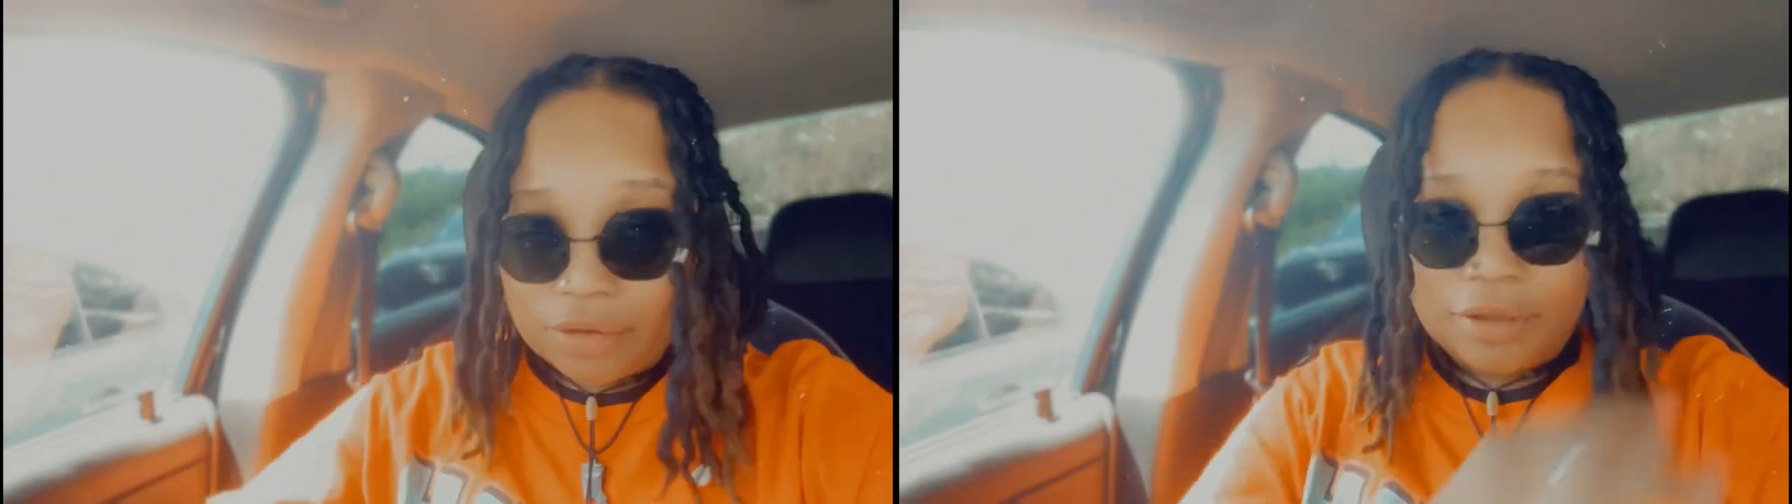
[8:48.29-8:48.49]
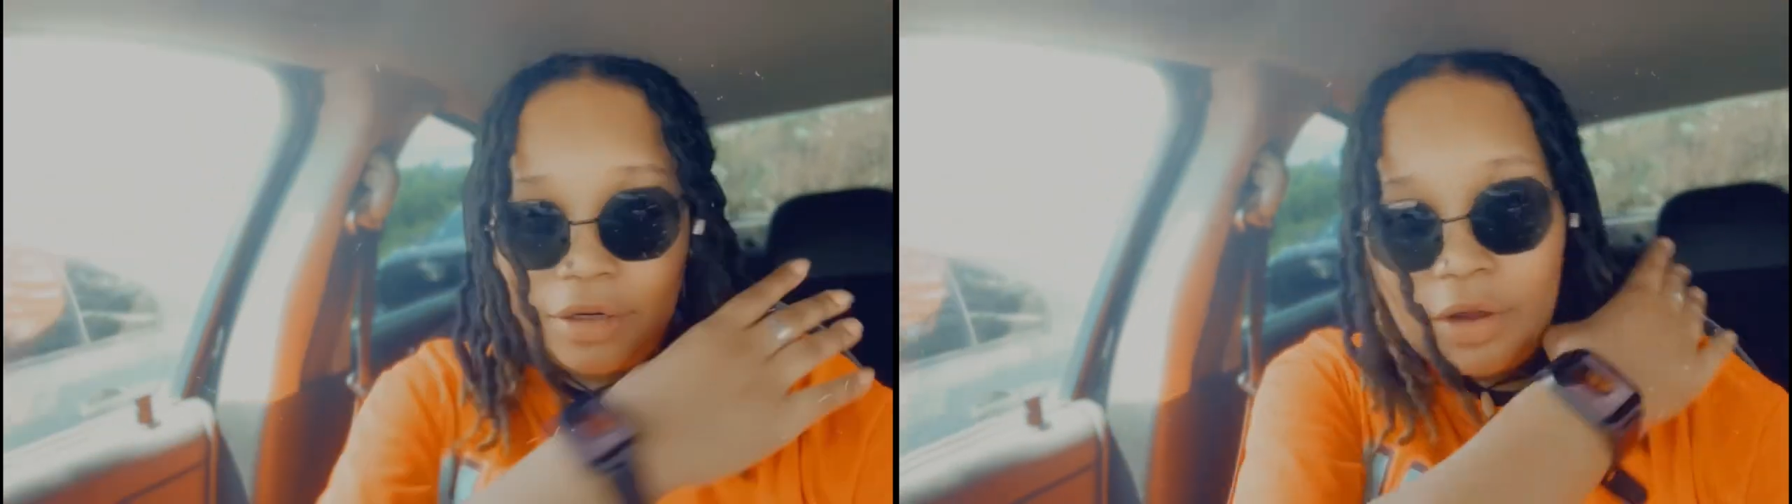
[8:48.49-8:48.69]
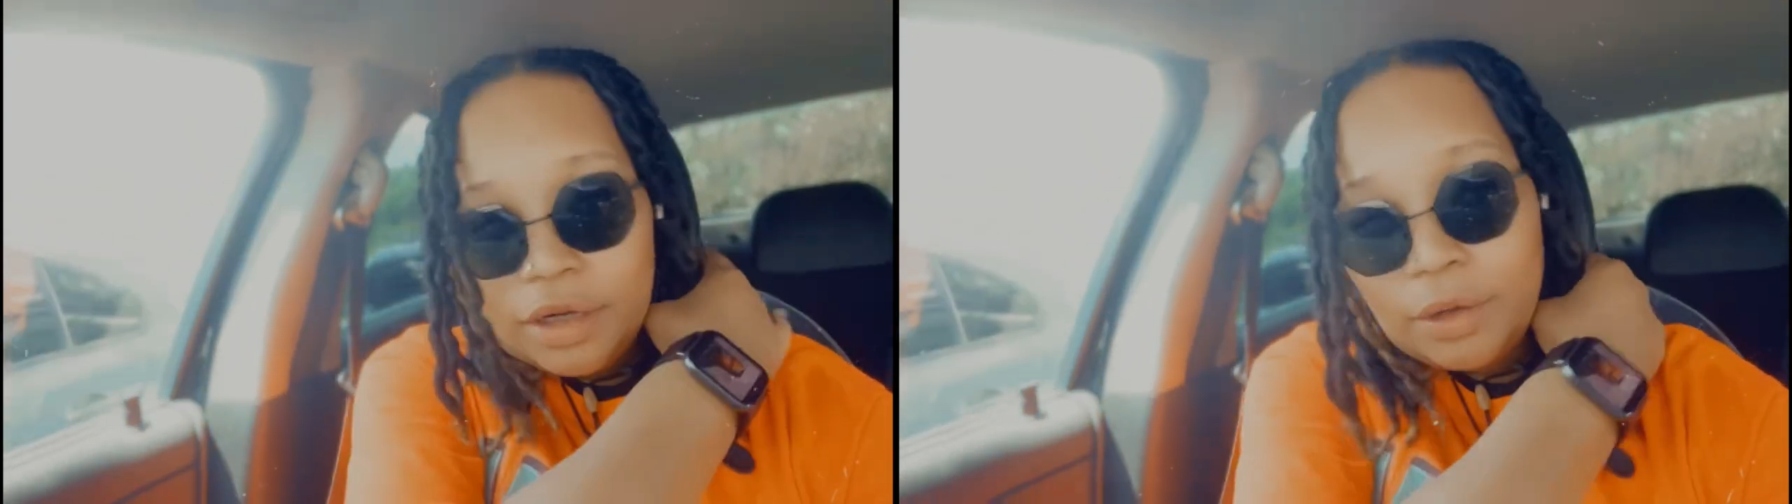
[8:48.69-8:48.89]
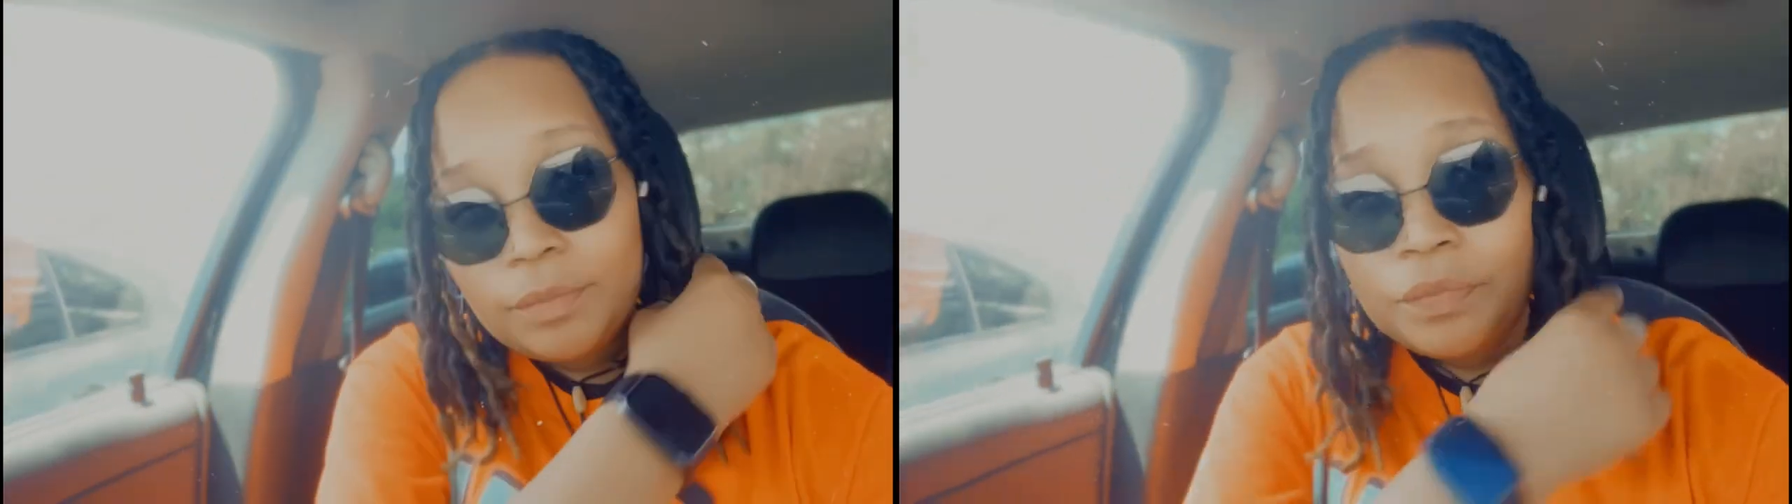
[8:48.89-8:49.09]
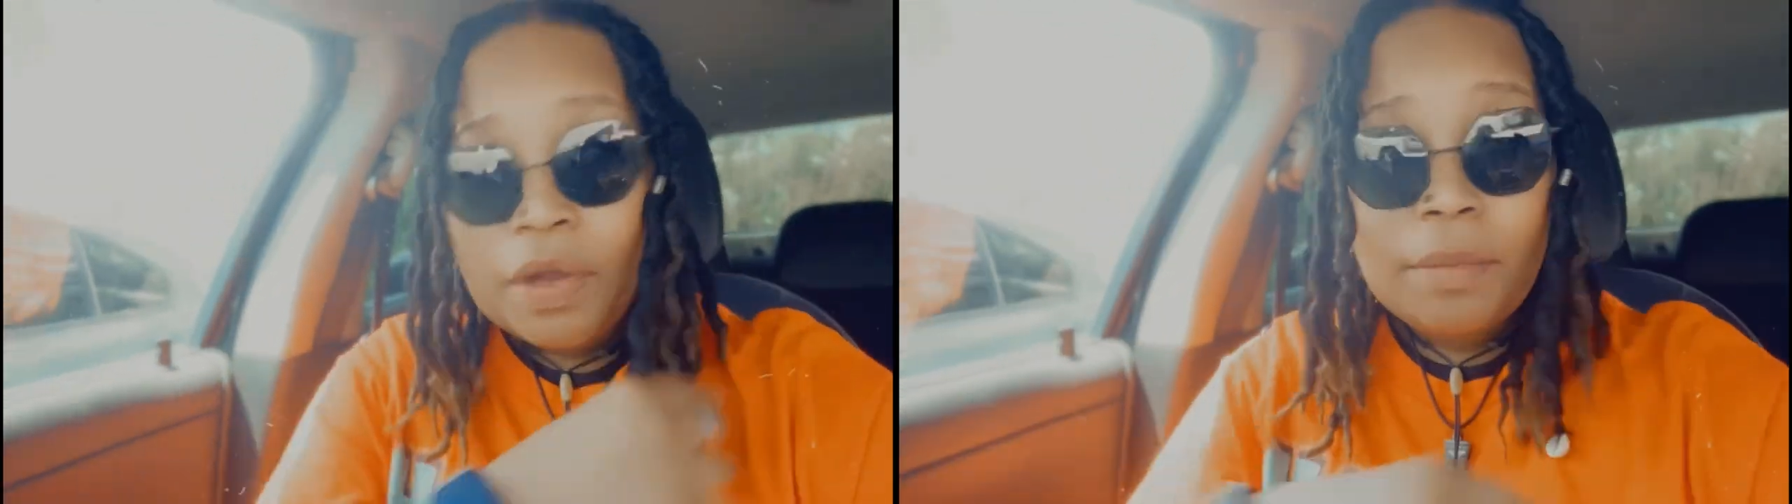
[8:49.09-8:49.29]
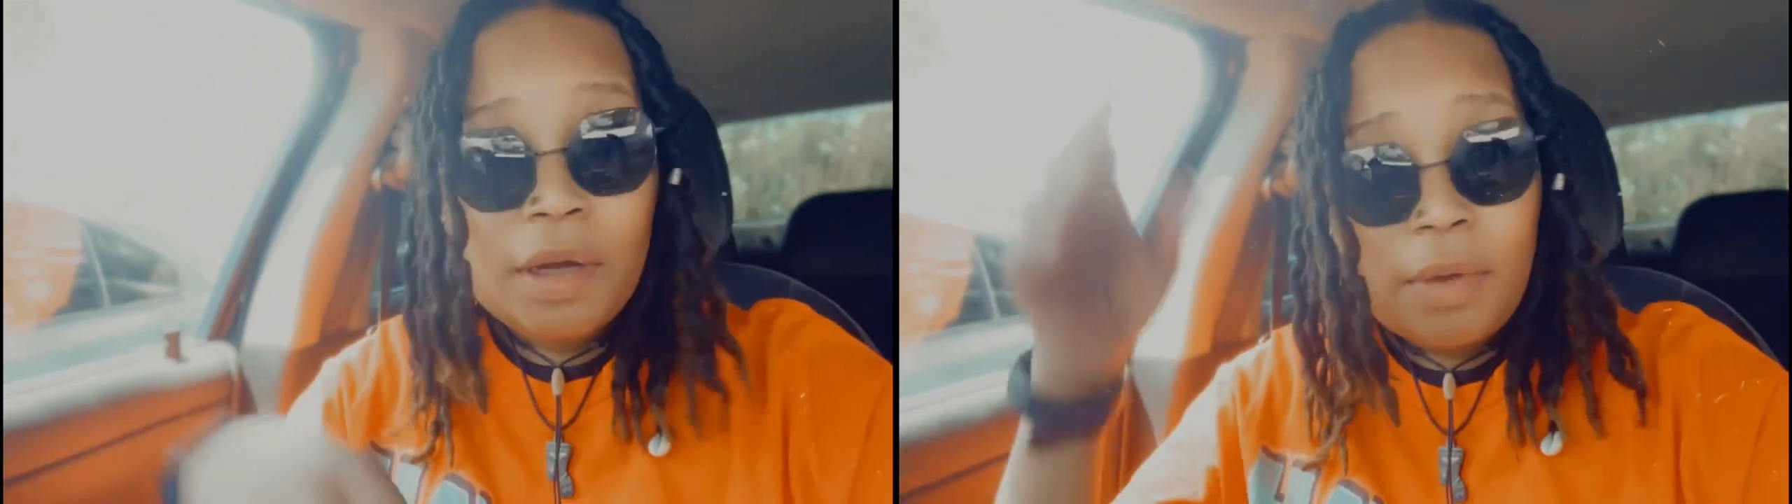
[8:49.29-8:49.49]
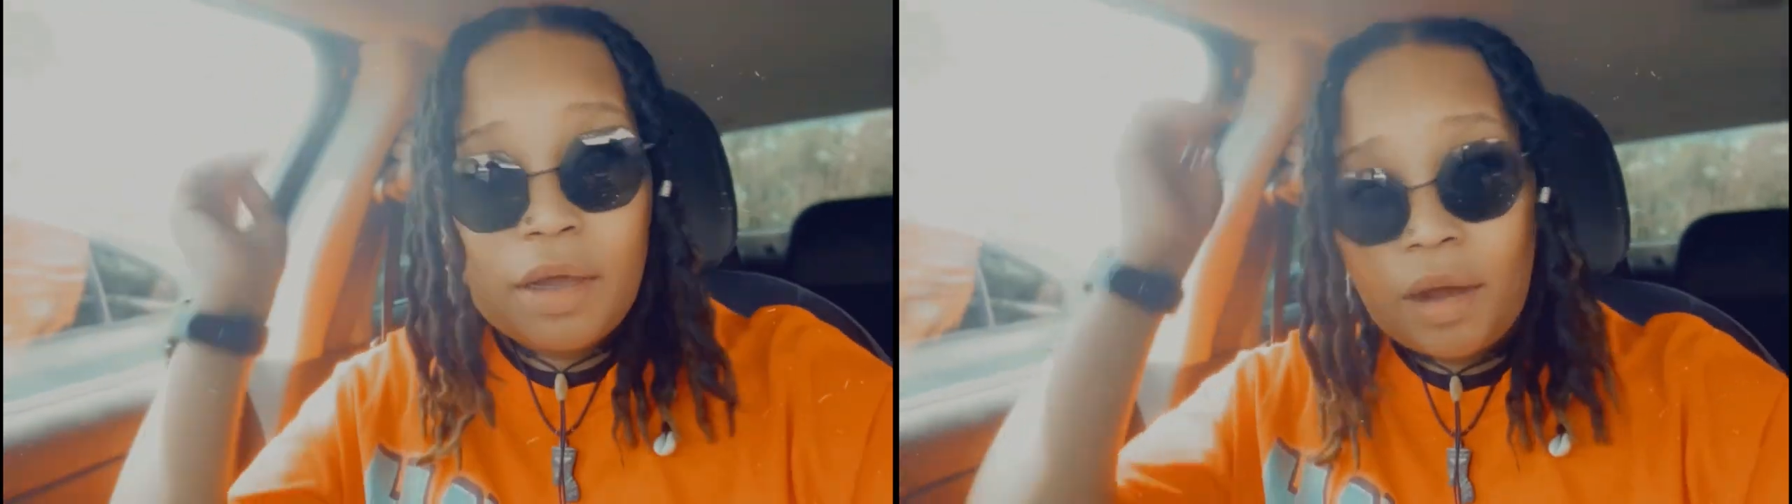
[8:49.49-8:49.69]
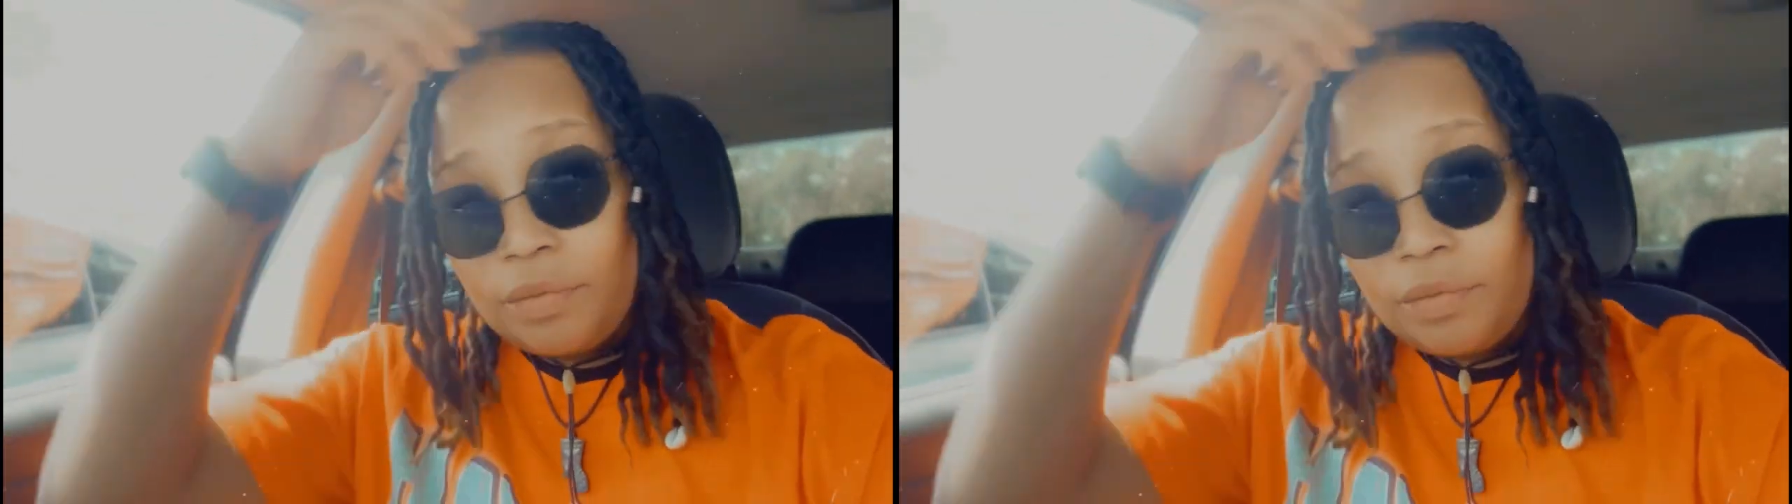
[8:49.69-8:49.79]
Y'all know how I go. Anyway, y'all,